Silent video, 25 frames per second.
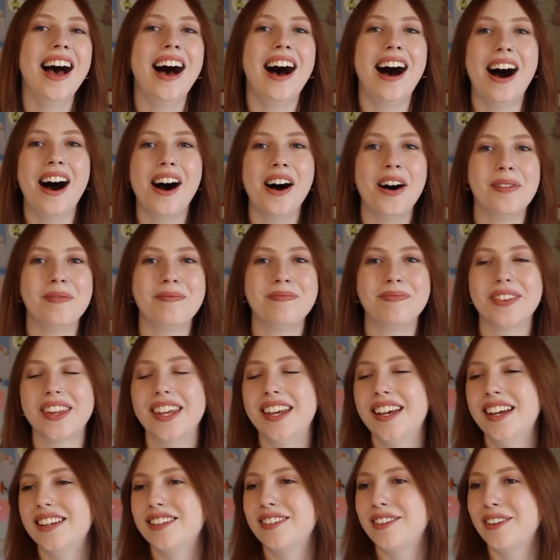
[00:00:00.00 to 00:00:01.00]
Um,
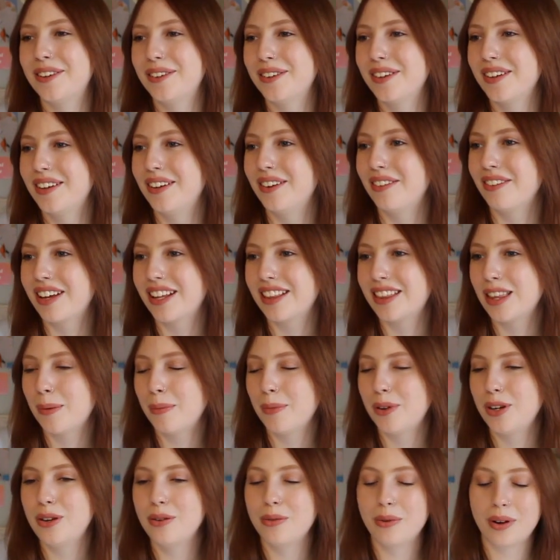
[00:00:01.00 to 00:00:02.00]
so you know, get
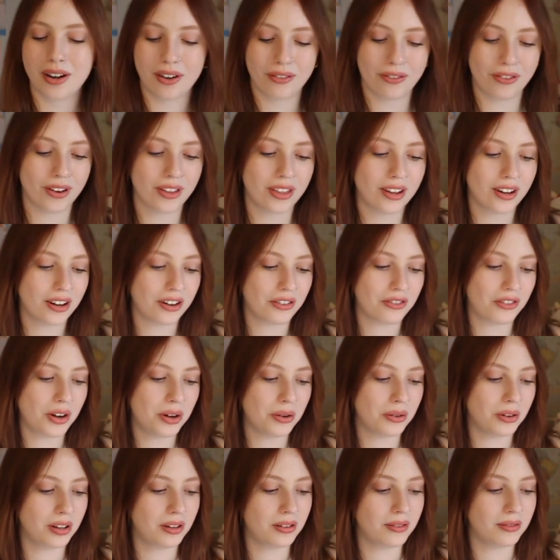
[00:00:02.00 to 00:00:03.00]
them a new one for their
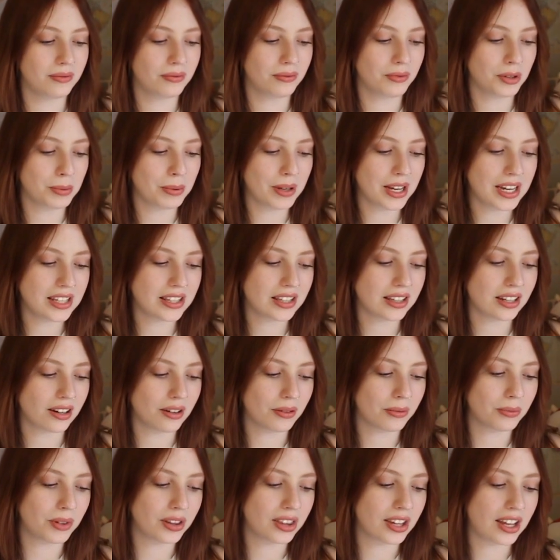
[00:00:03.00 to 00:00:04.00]
phone and replace
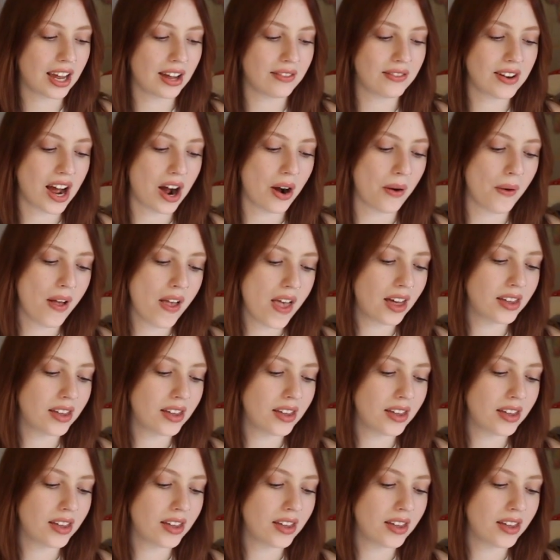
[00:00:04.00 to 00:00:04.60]
their one they have now.